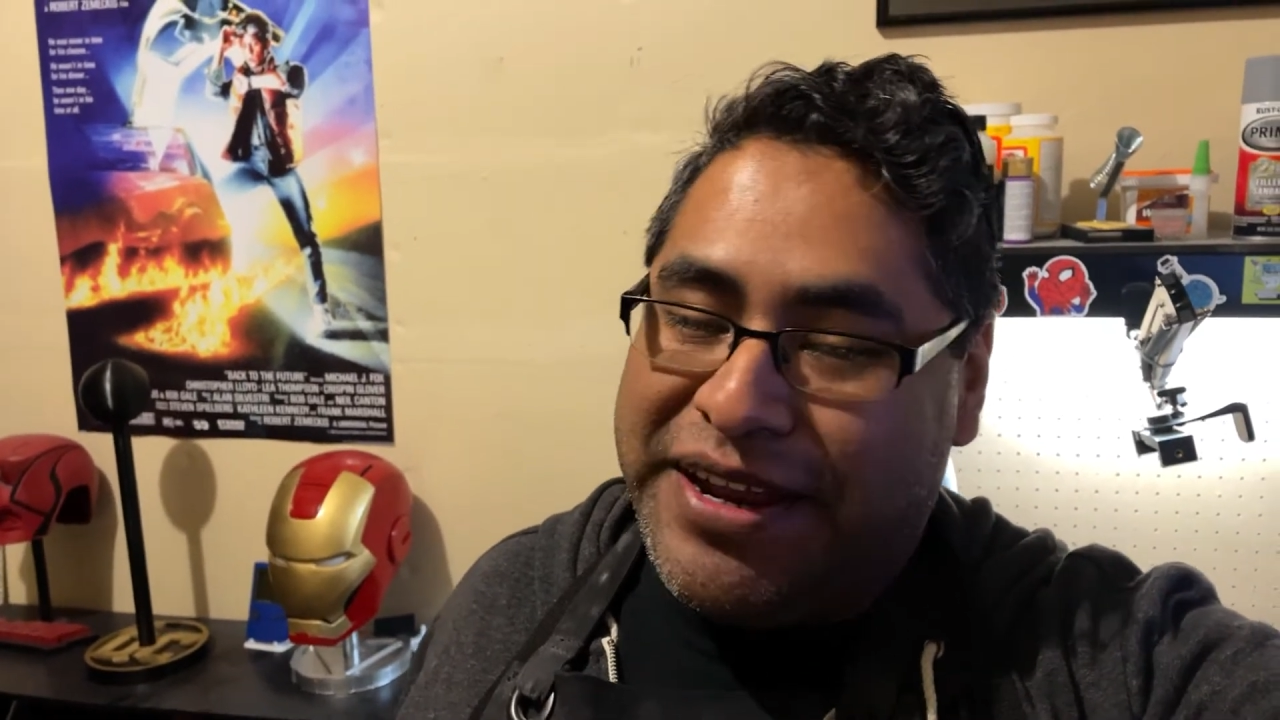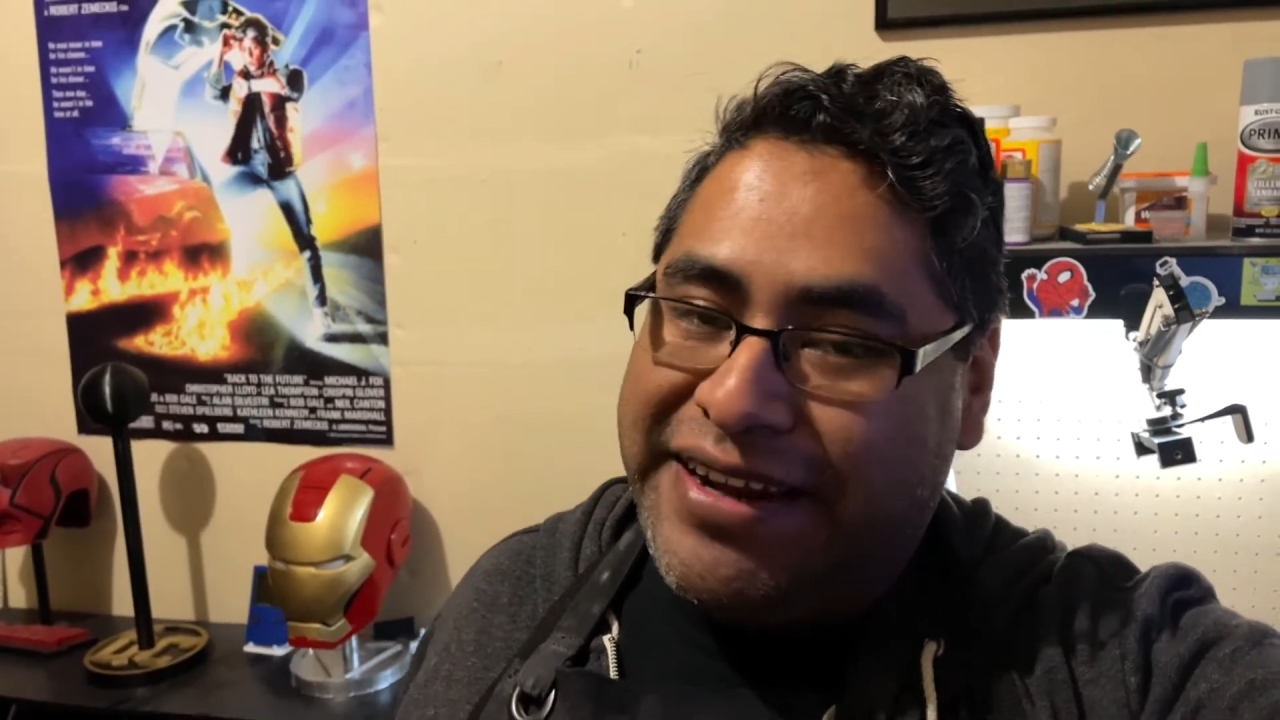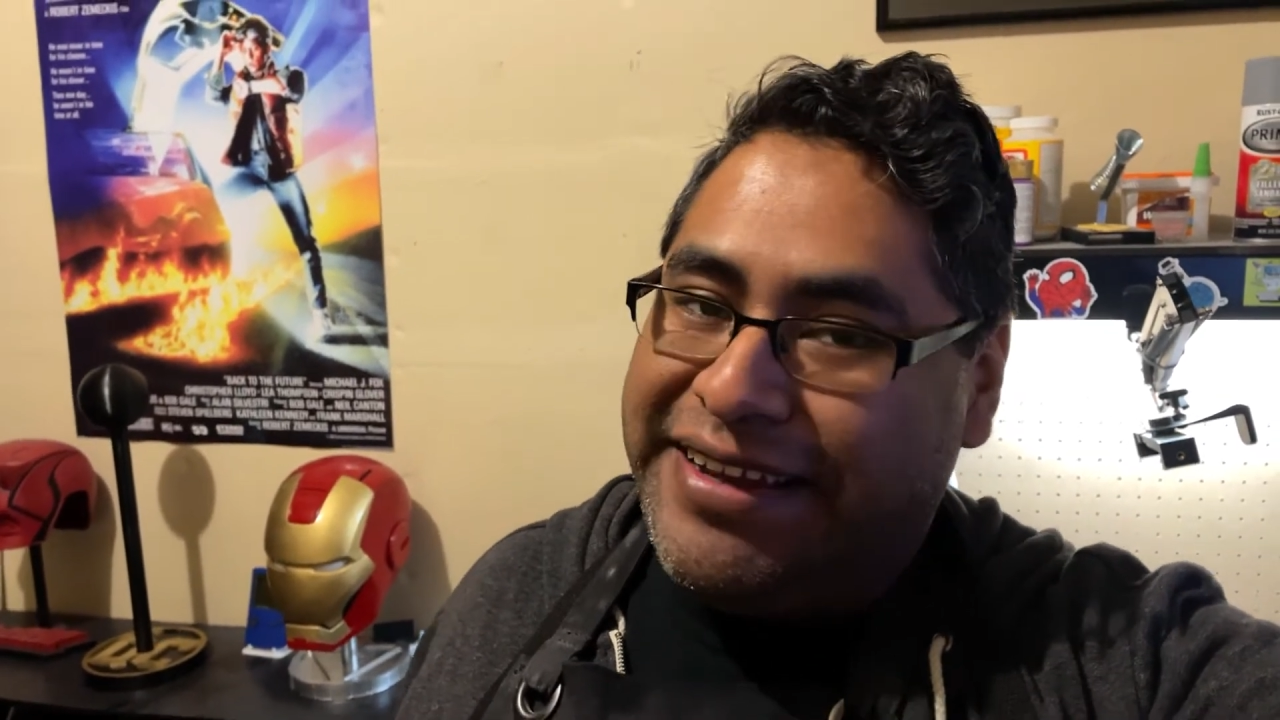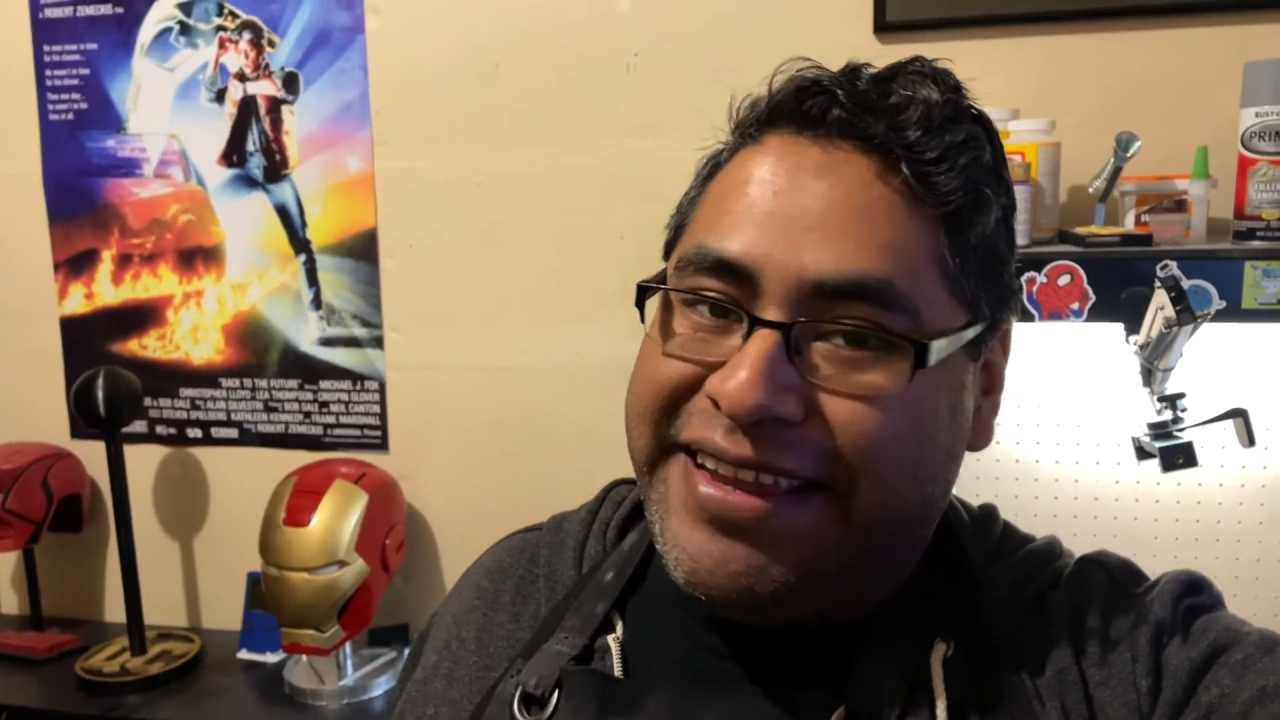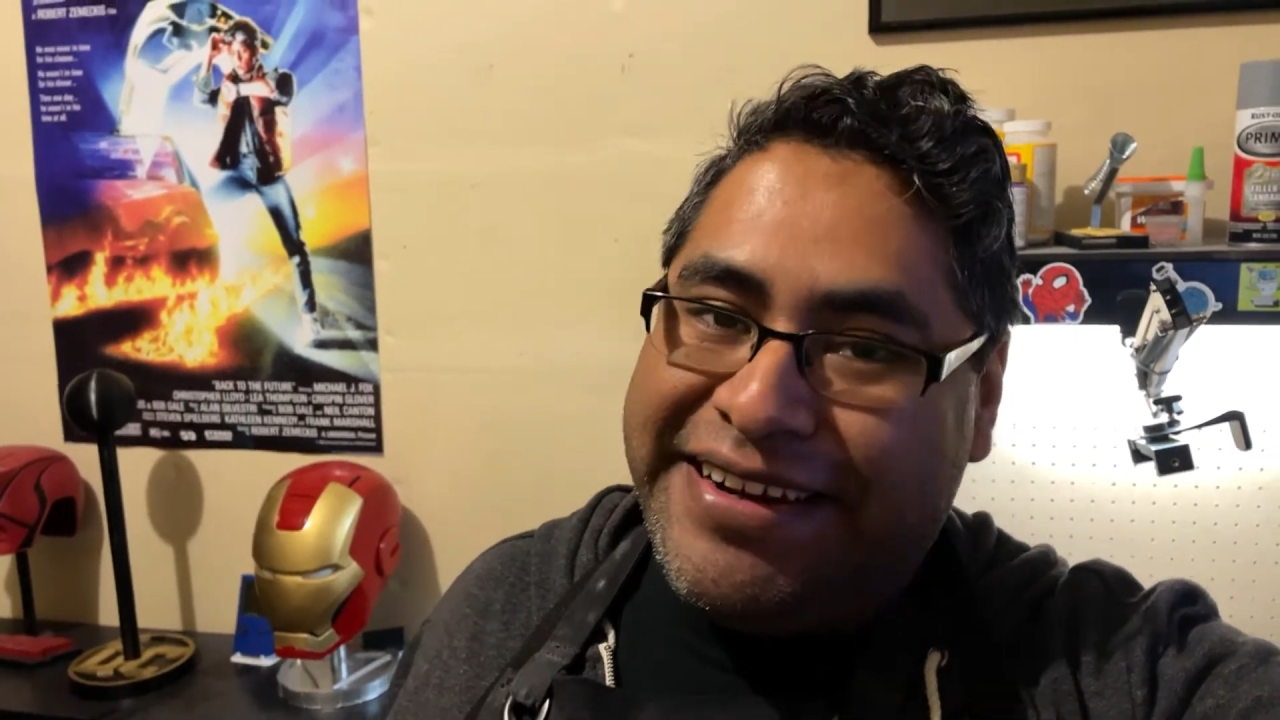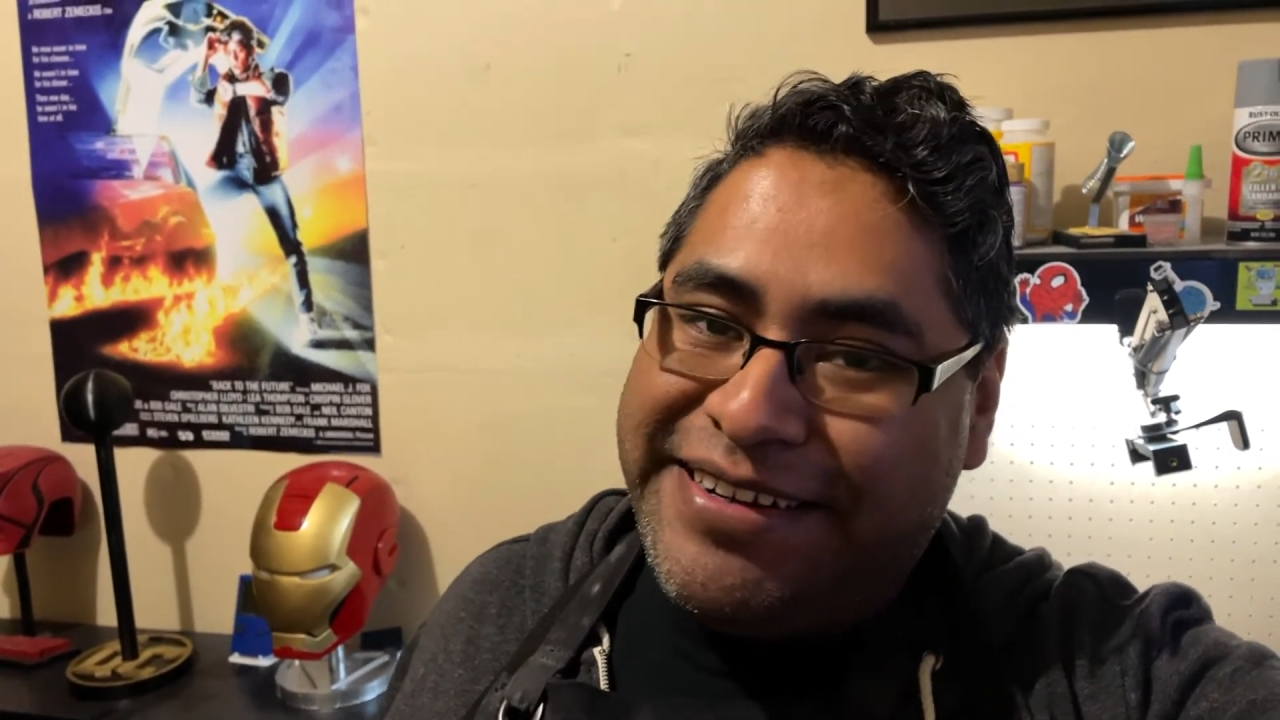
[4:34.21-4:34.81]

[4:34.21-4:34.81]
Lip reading: to get it